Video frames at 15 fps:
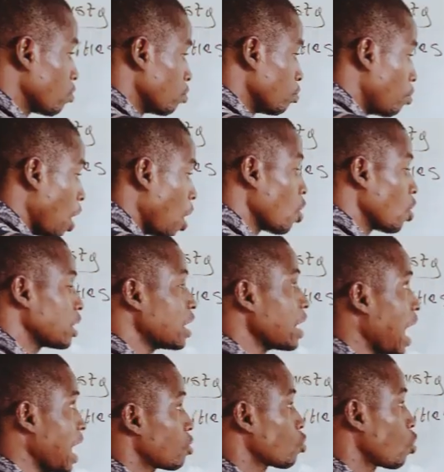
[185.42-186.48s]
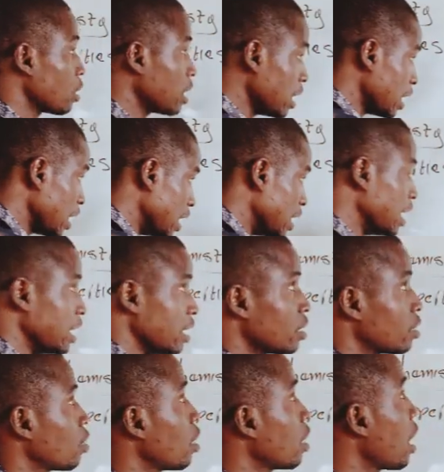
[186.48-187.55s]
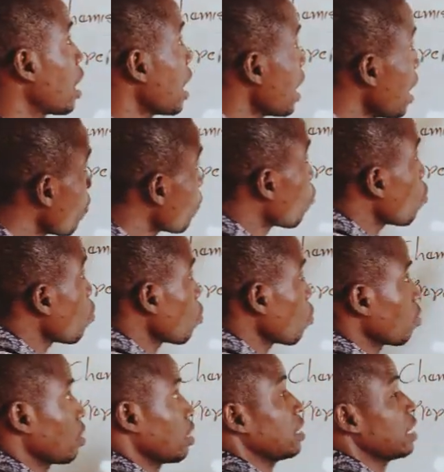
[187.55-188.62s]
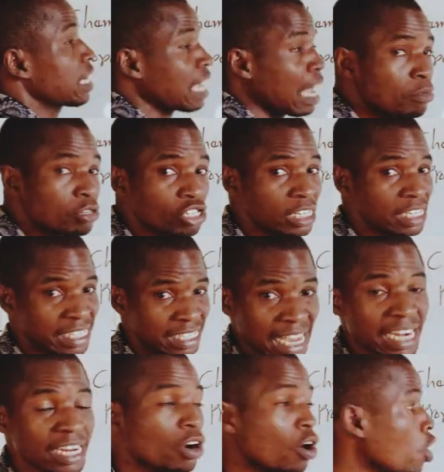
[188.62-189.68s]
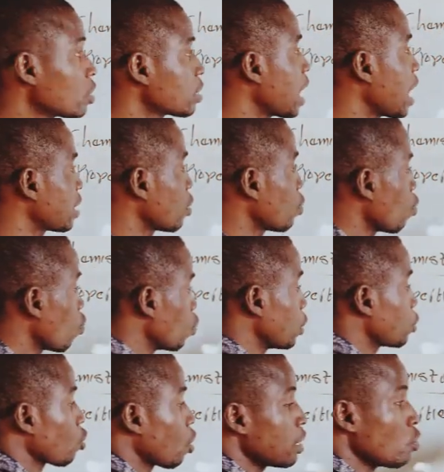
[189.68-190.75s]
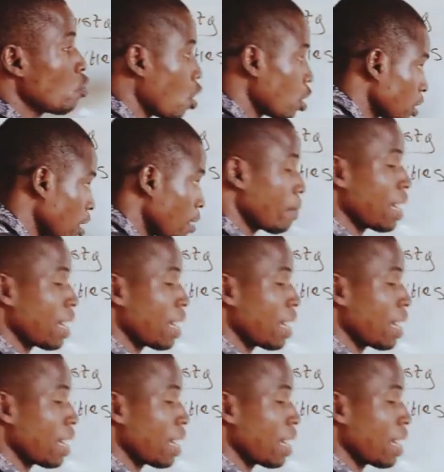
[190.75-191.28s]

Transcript: Biology, I study this. Even the chemistry is telling us that we study what?